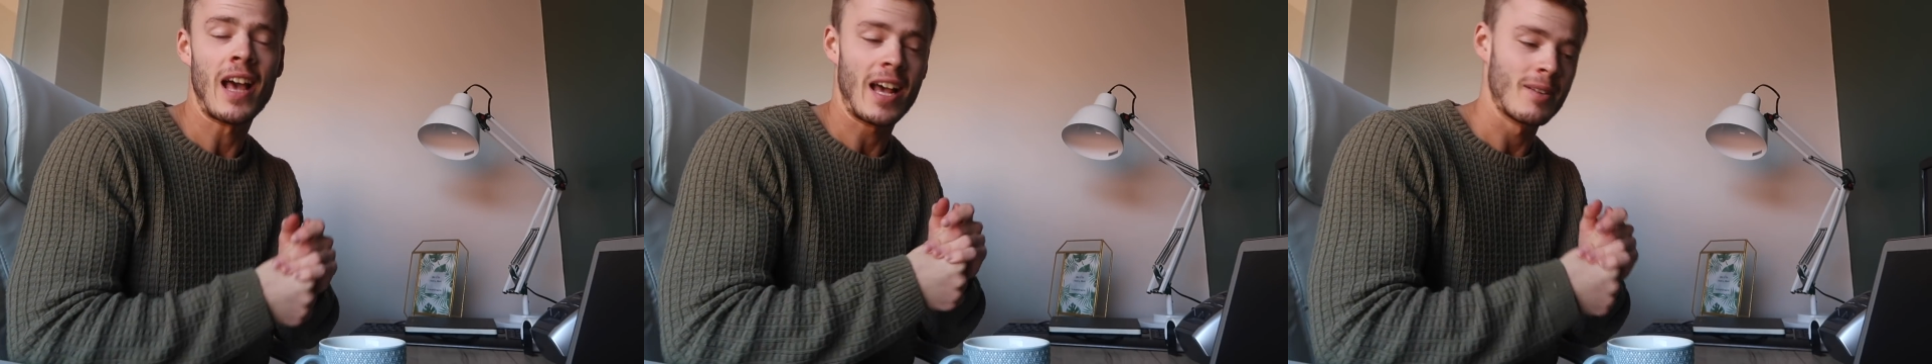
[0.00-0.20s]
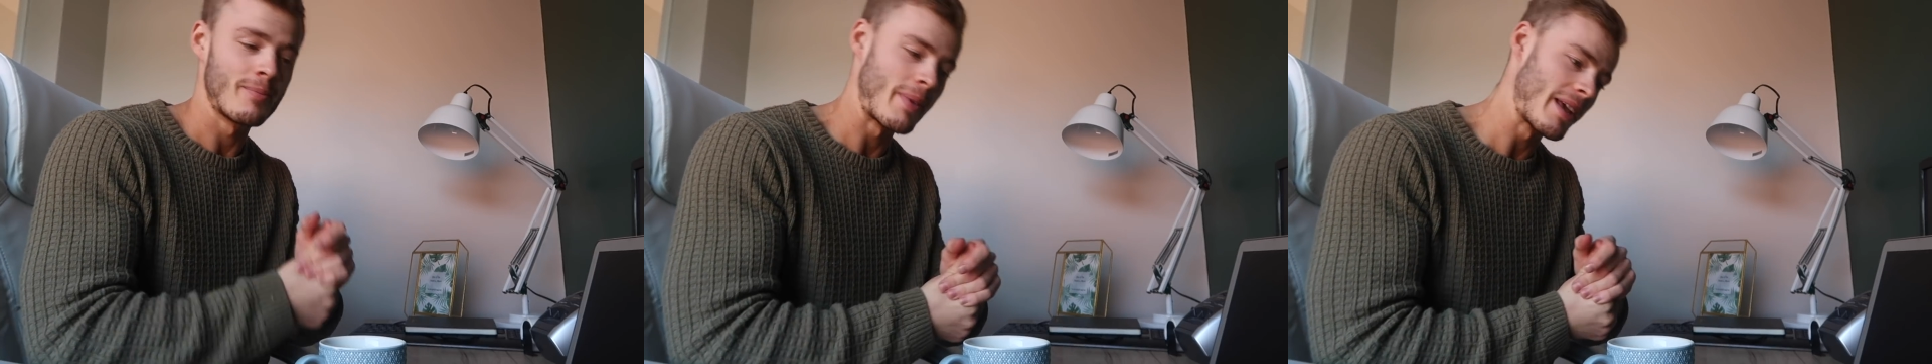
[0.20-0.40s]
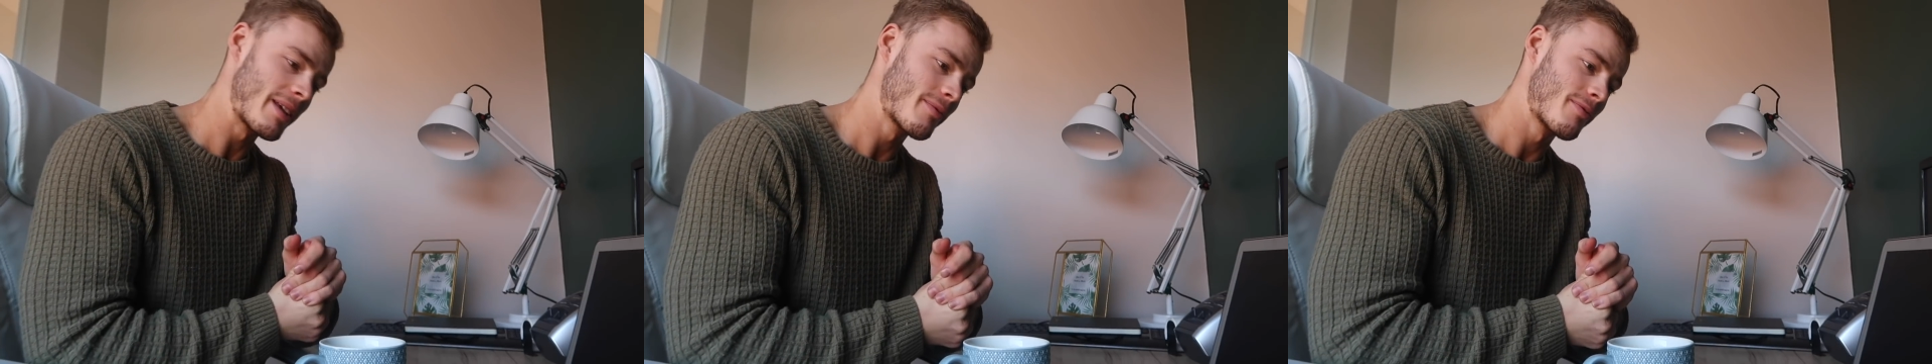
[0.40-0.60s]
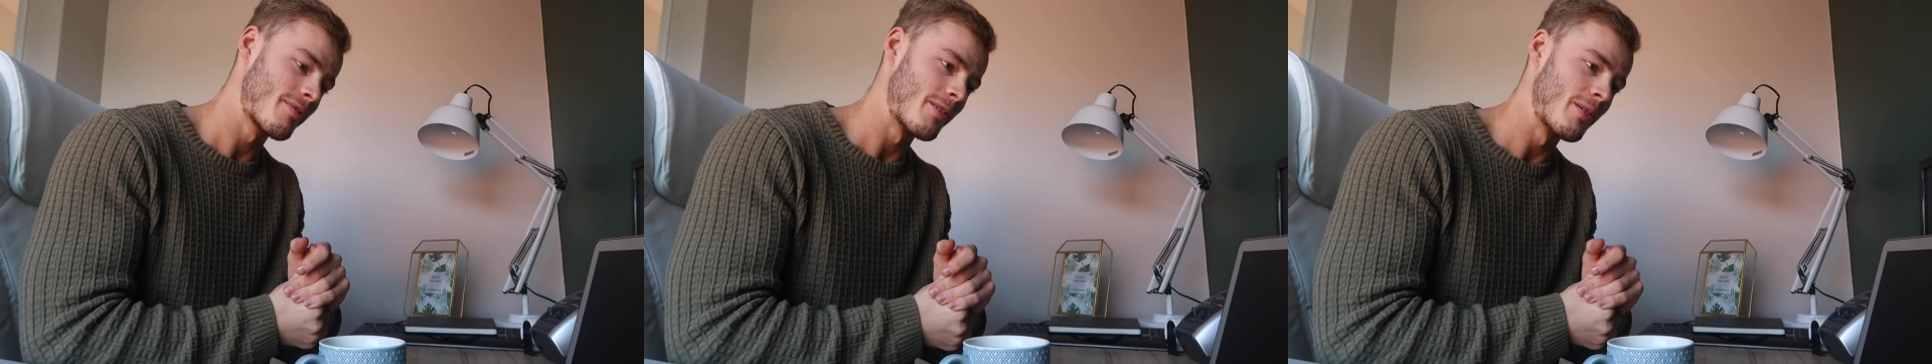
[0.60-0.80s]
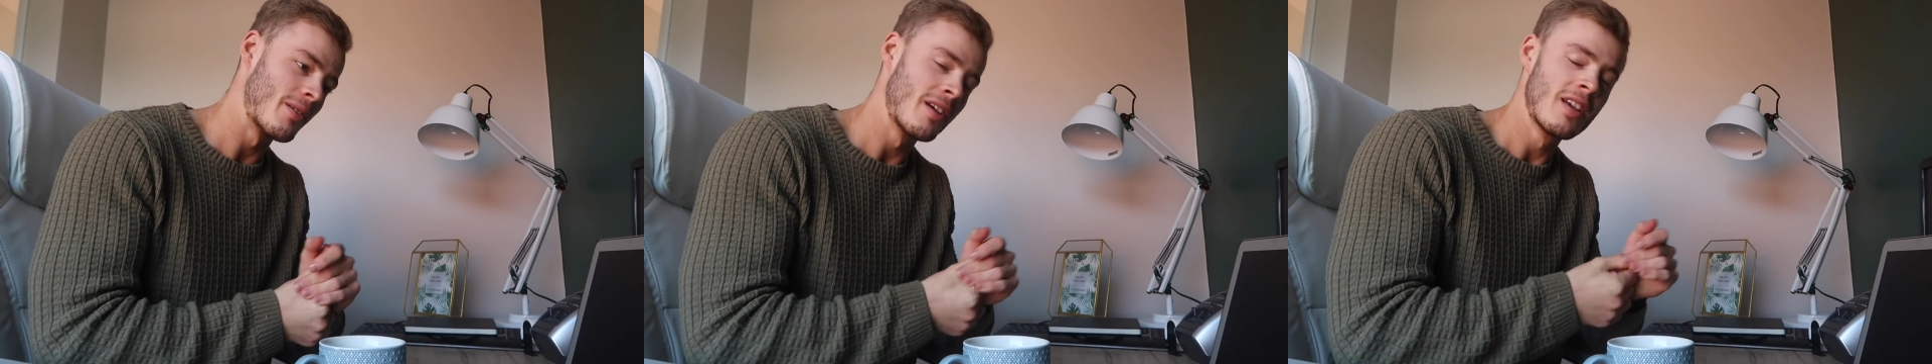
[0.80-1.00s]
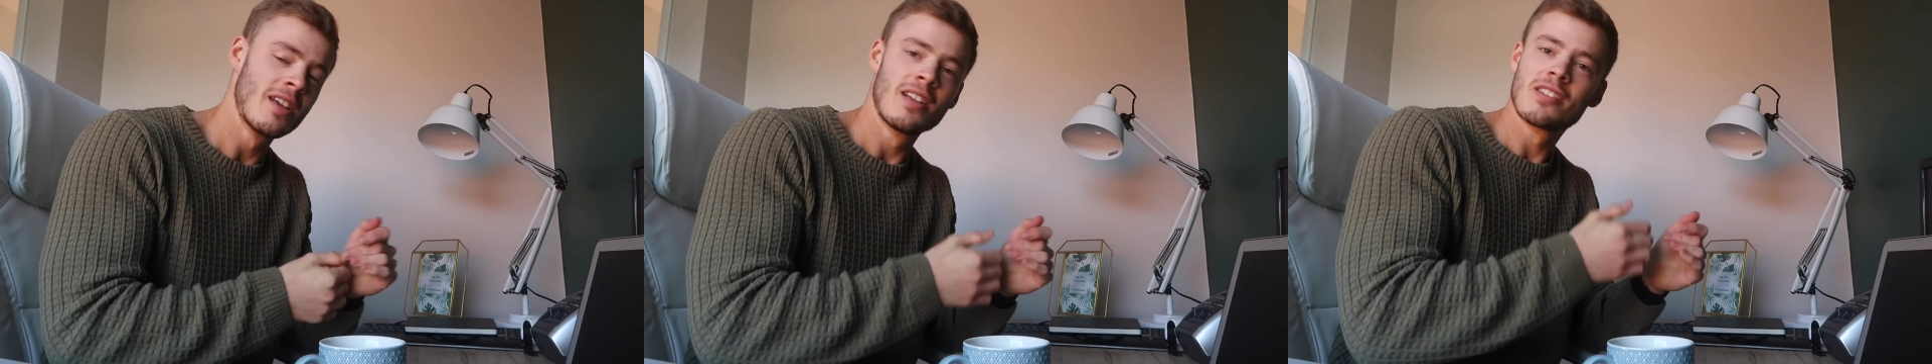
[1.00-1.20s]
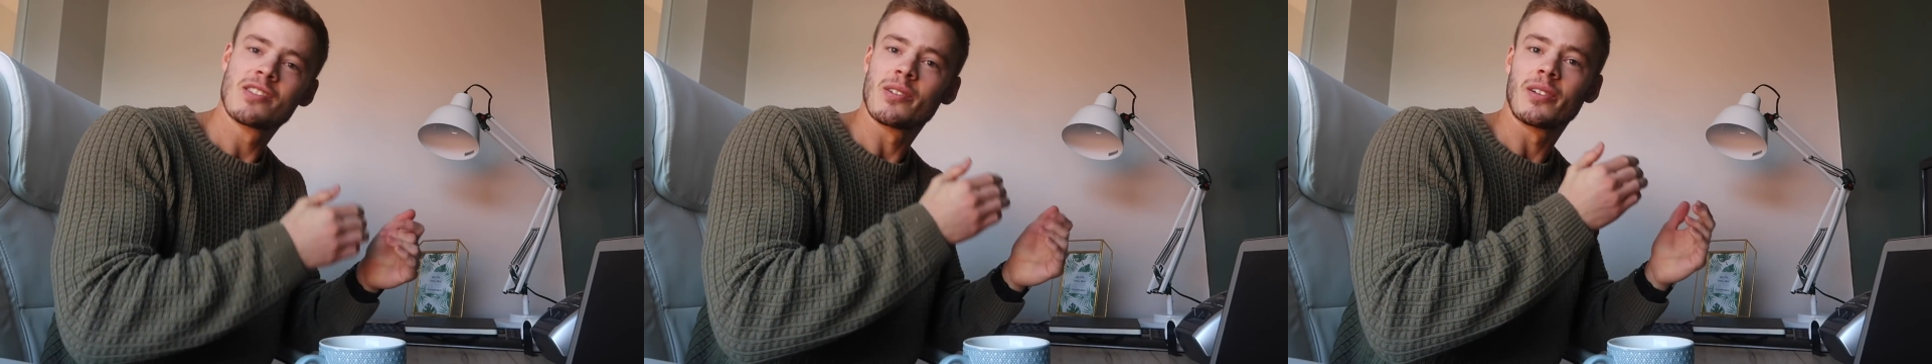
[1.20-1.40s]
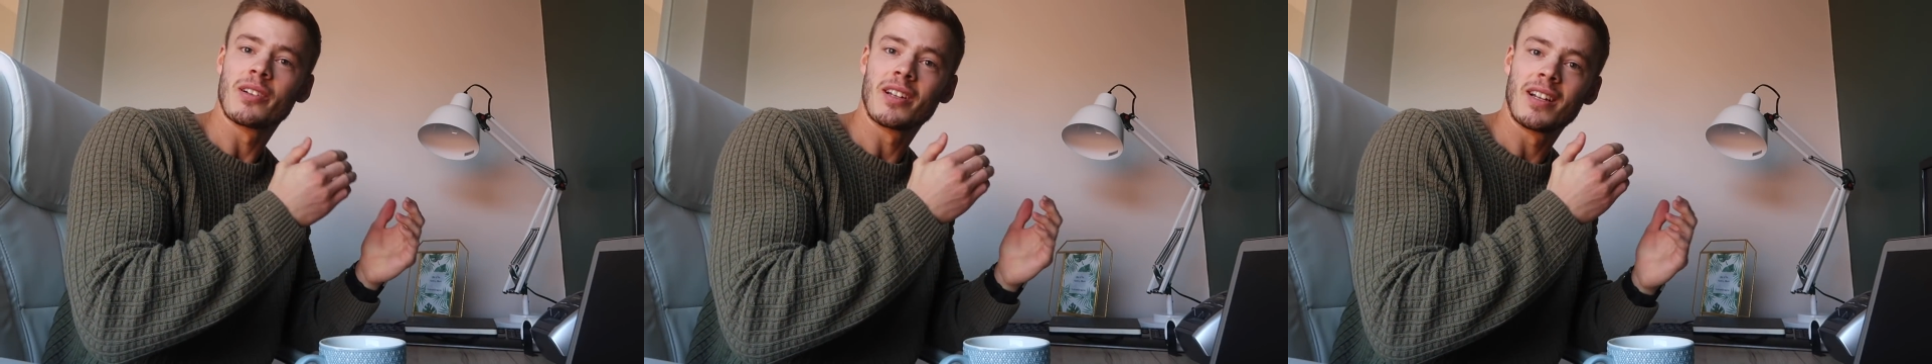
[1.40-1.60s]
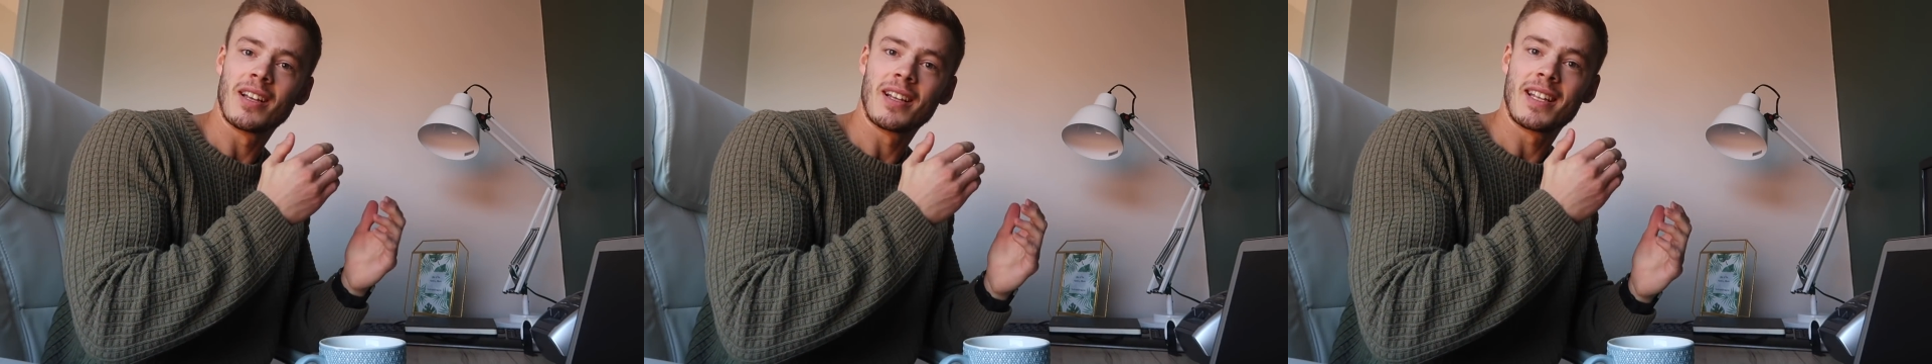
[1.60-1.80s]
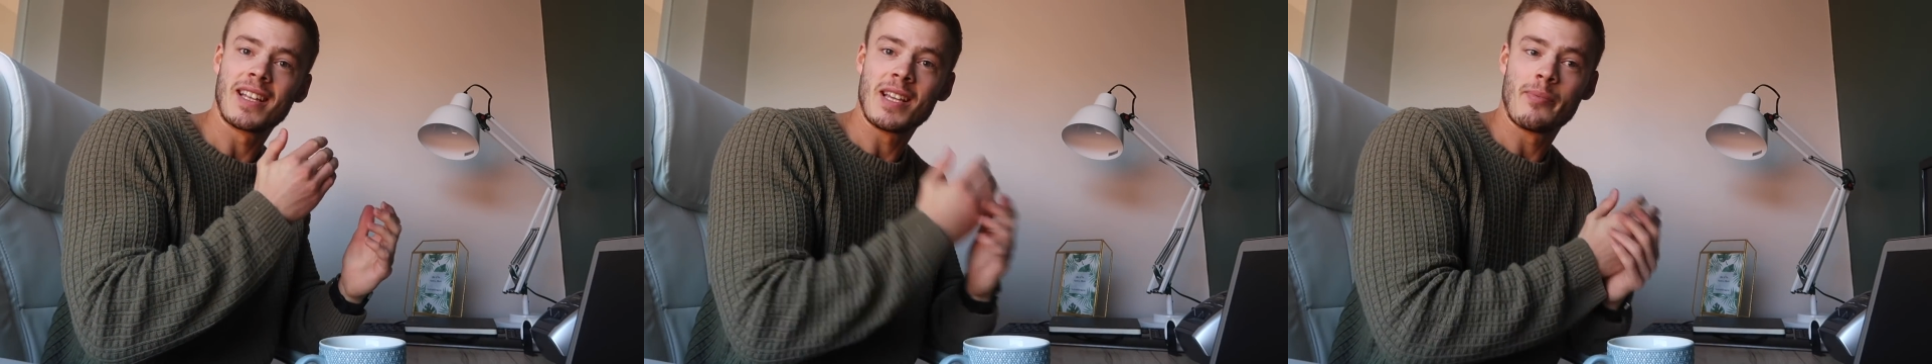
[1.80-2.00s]
and make food. So I'm
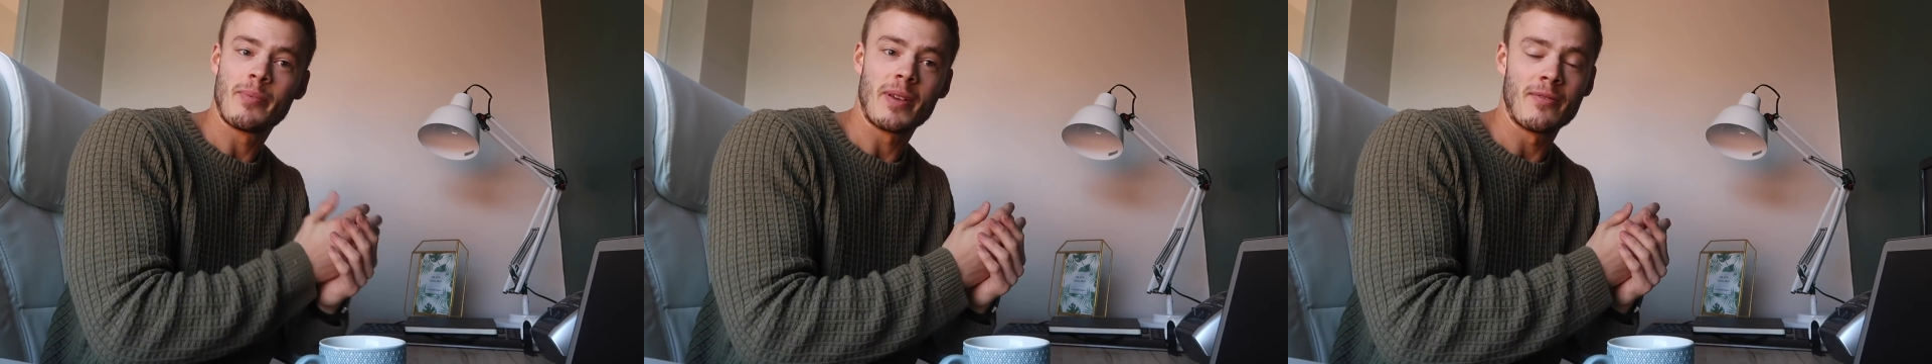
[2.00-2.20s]
going to keep